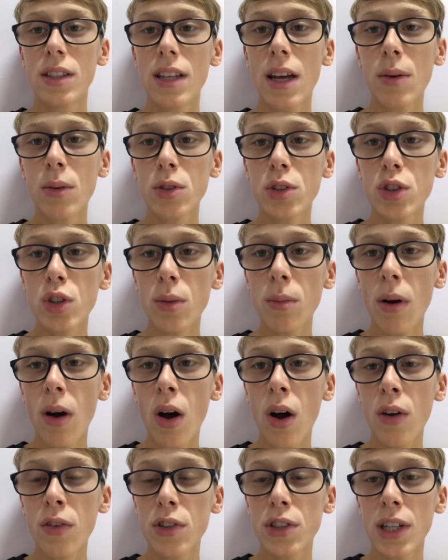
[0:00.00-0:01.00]
There were some
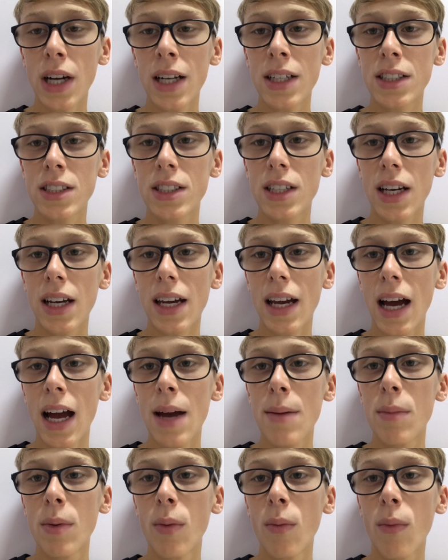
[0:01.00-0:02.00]
half chances that
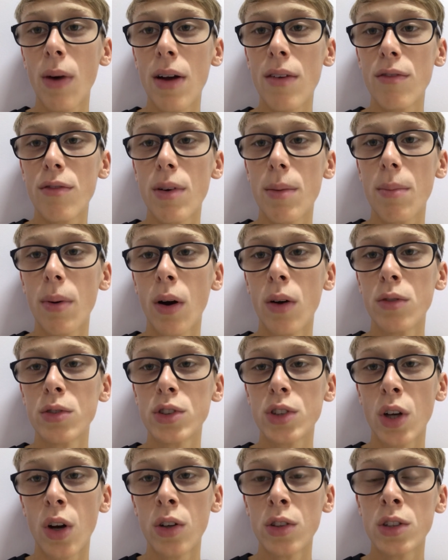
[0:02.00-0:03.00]
came and went for both
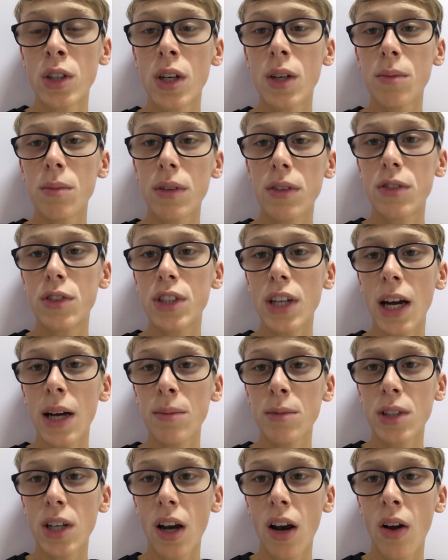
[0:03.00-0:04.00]
sides, with
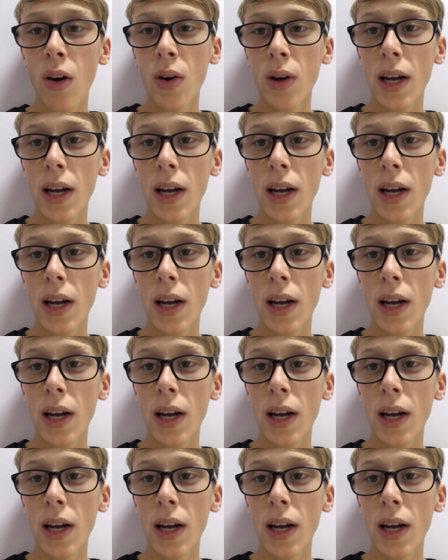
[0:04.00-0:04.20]
James Clark